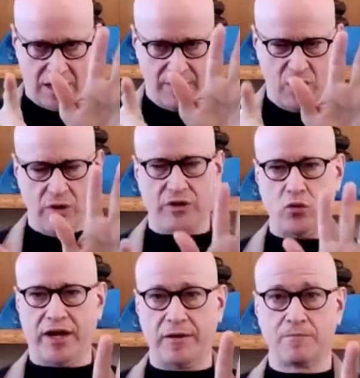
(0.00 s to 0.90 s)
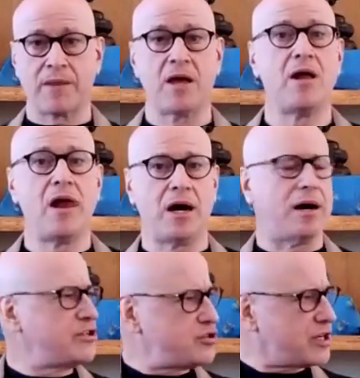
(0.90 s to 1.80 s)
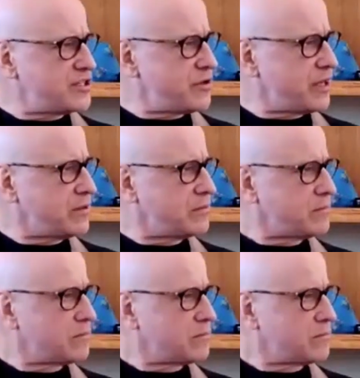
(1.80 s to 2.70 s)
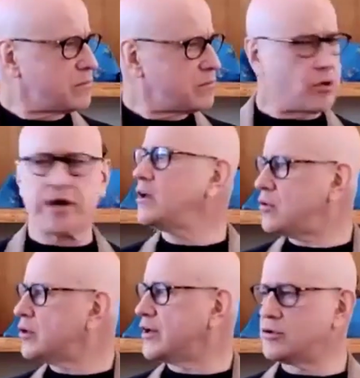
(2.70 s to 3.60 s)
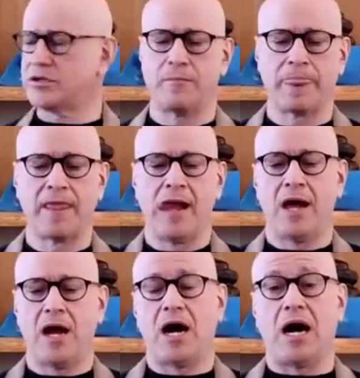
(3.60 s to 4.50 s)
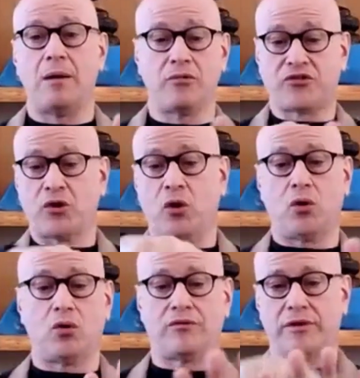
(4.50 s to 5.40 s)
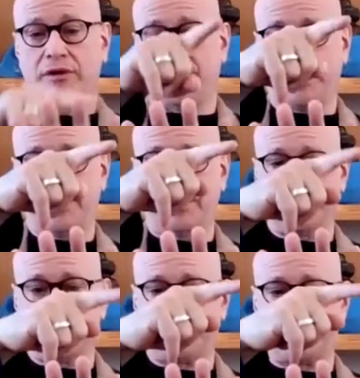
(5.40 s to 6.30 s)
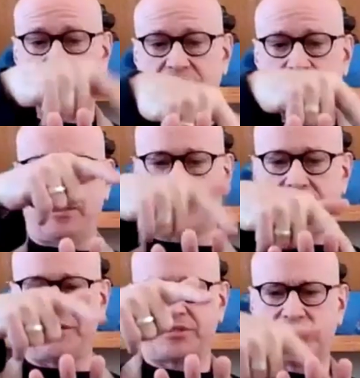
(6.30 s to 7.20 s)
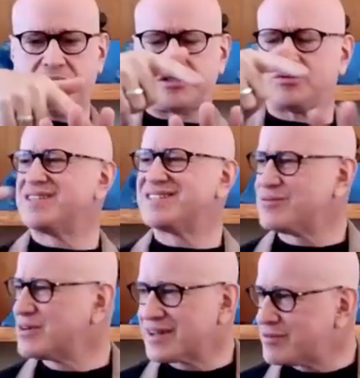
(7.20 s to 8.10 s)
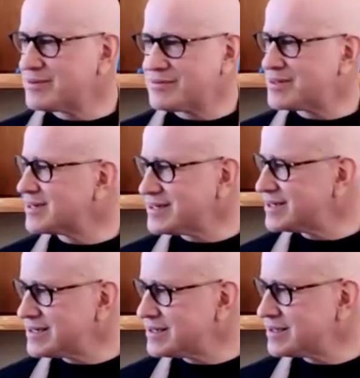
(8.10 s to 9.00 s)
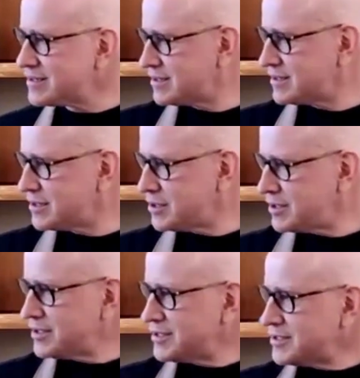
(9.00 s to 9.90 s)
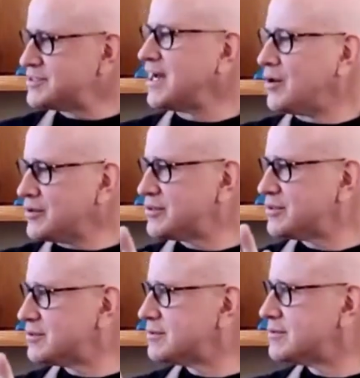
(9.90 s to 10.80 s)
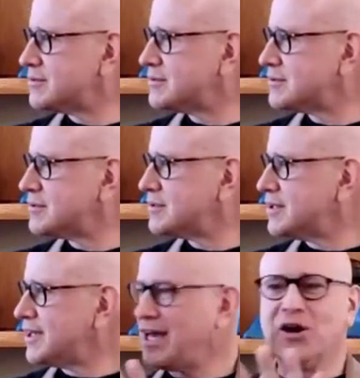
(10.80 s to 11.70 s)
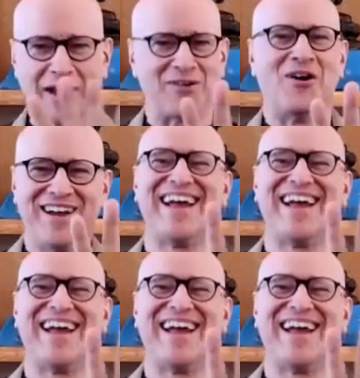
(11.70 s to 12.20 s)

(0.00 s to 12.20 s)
I'm hearing you right. Did you guys hear that? Okay, good. So smell, taste, touch. What are they again? Sound, hearing.